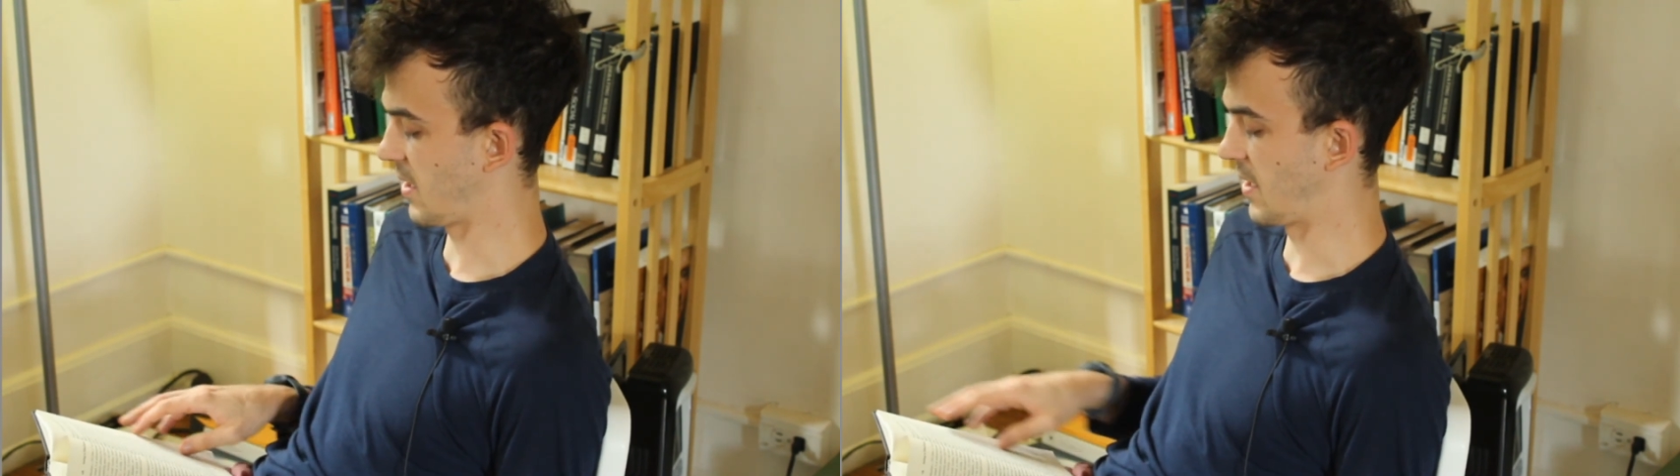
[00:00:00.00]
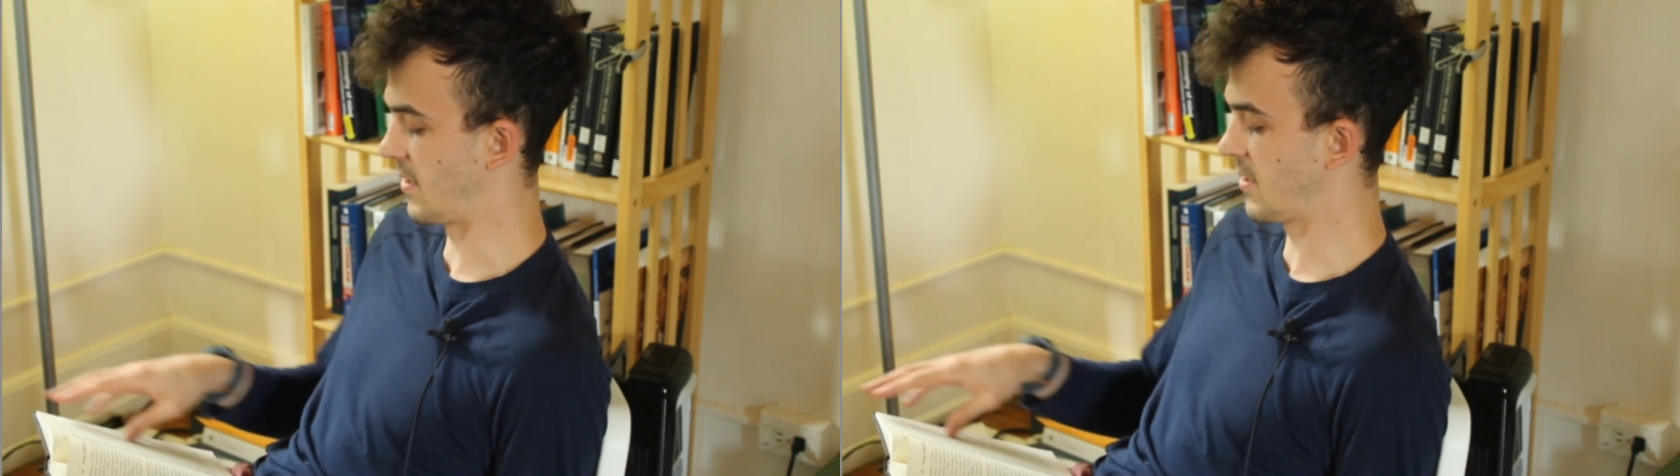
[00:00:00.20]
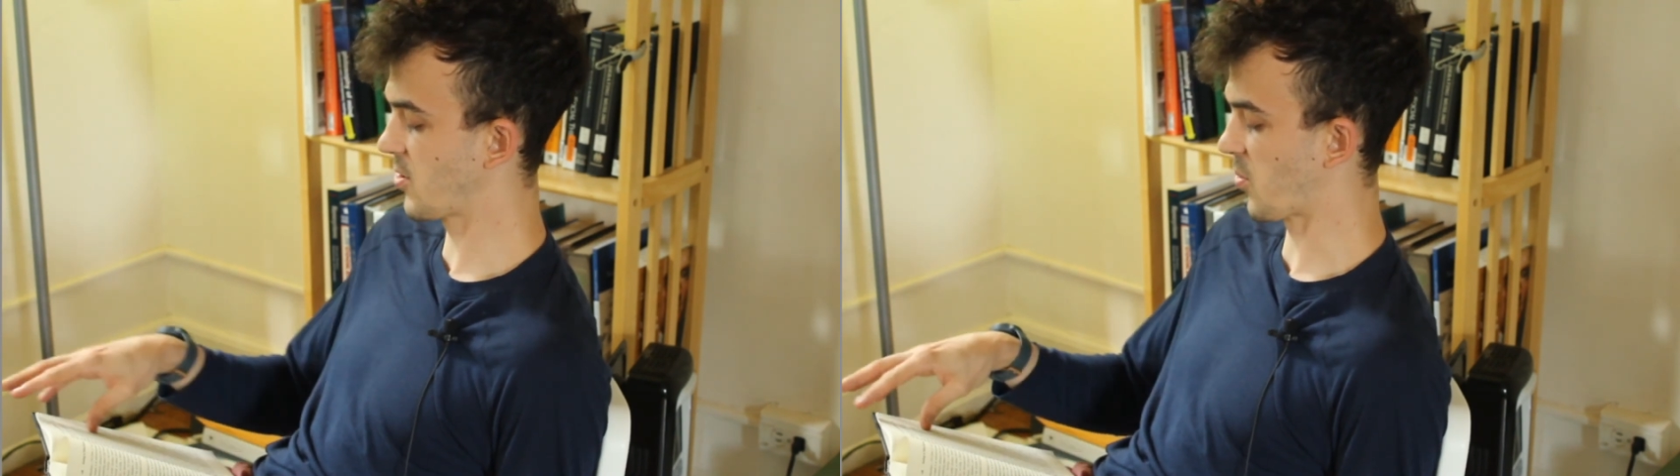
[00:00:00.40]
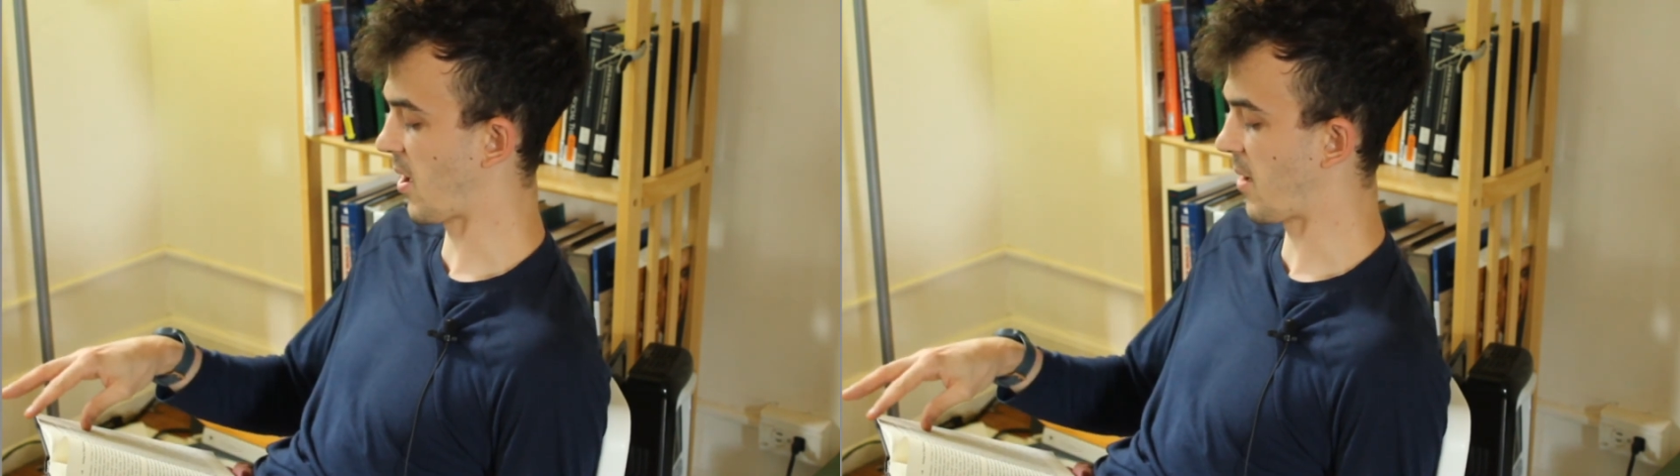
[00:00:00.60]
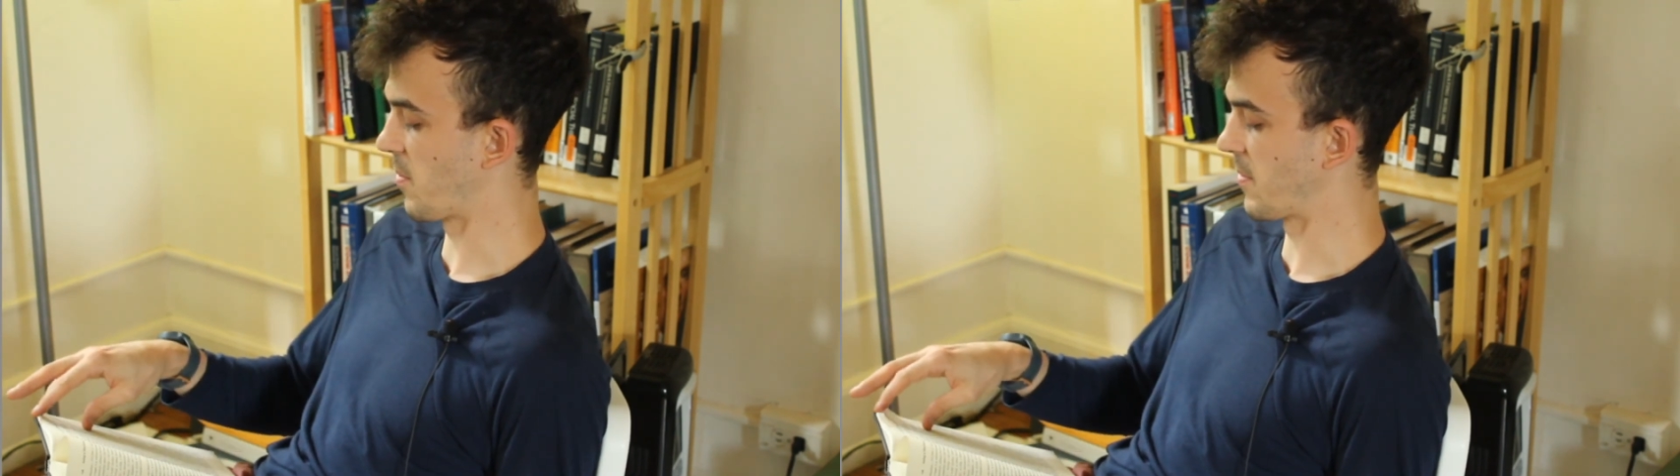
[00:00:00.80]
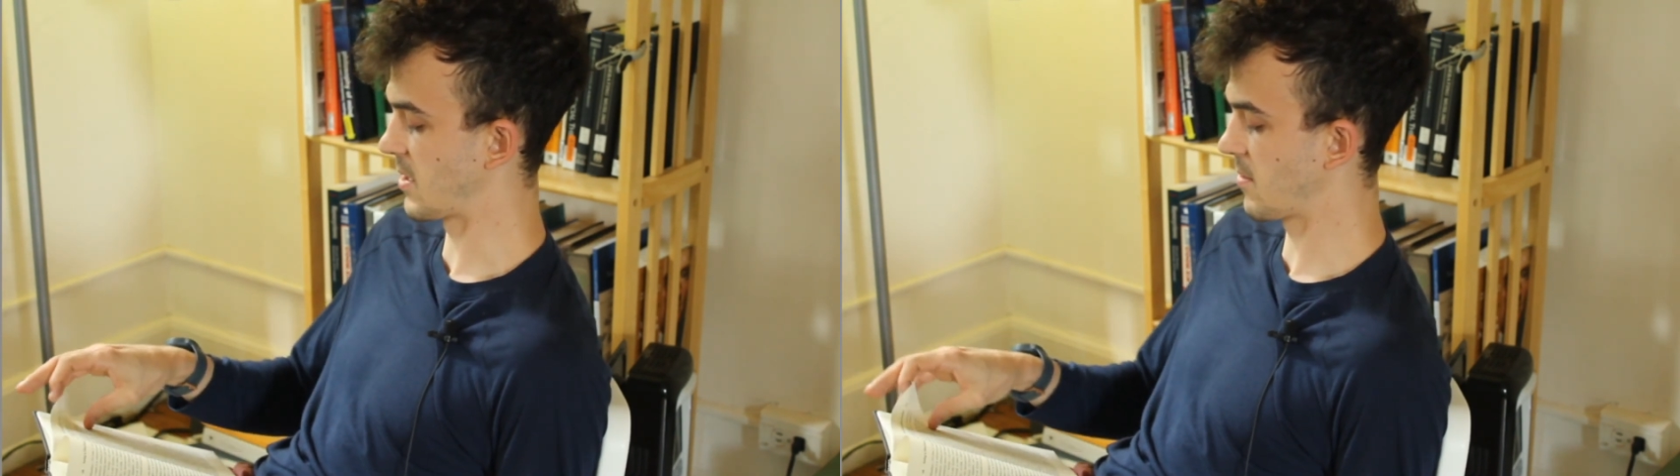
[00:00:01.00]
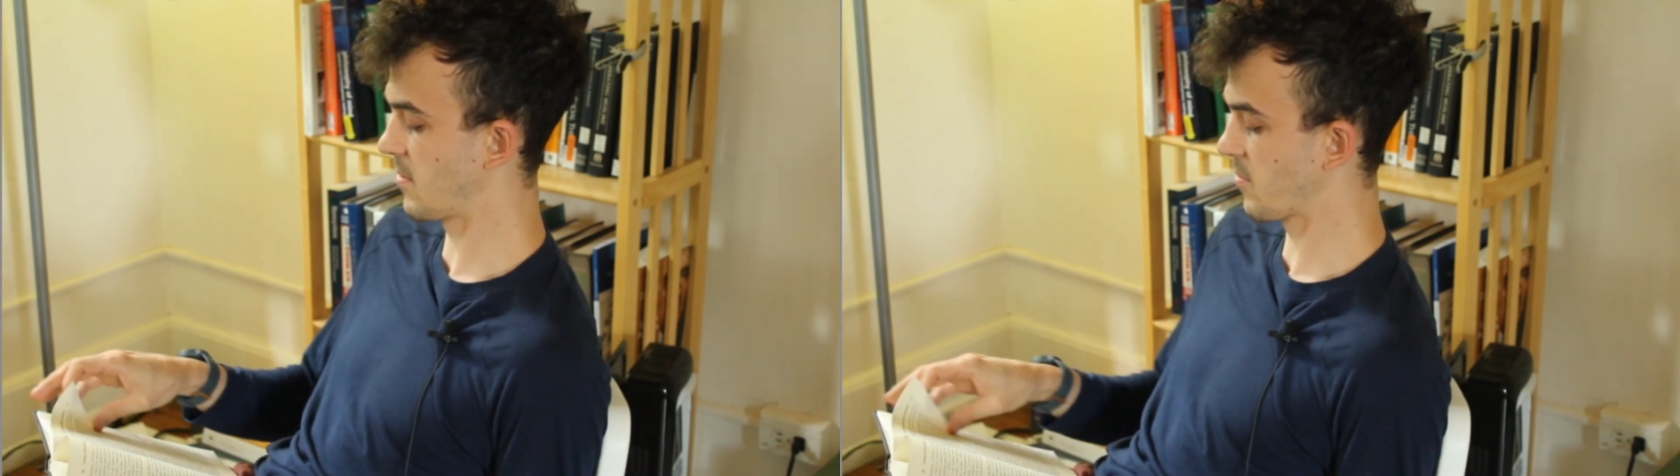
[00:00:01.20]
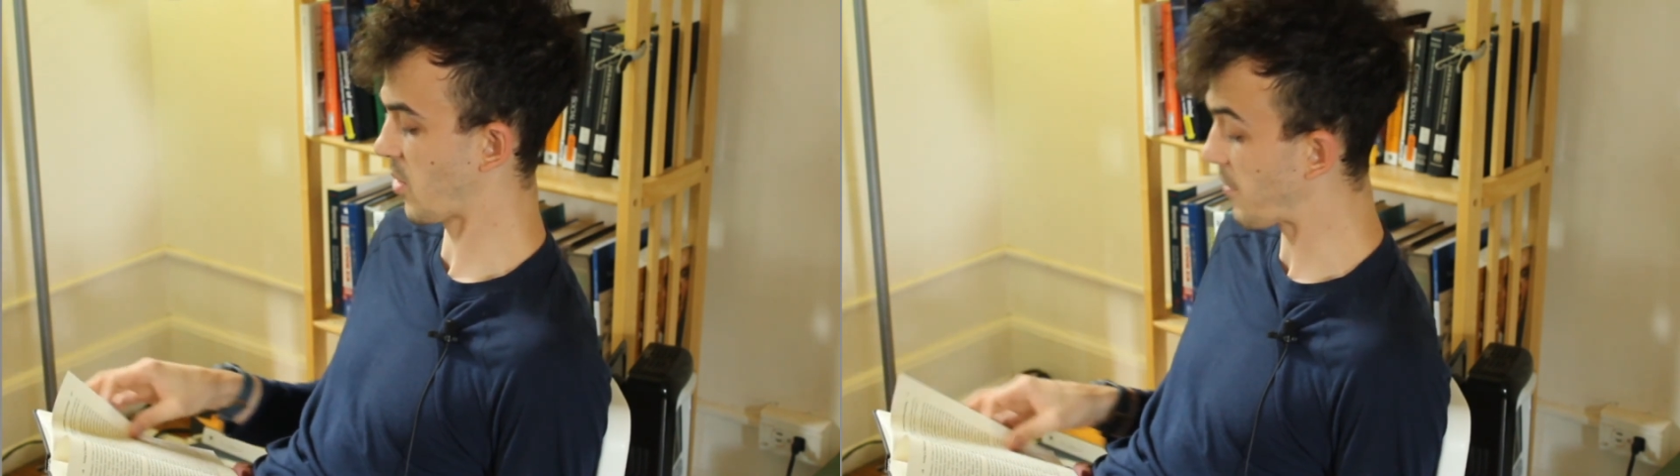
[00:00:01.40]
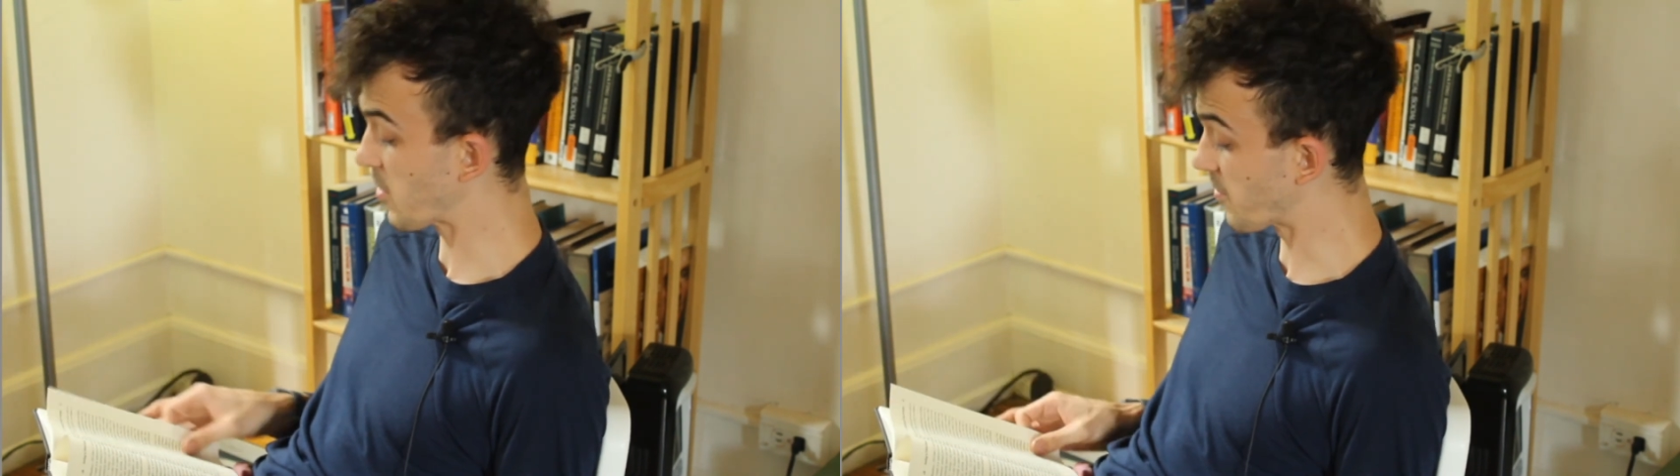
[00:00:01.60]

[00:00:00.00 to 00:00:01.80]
and initial problem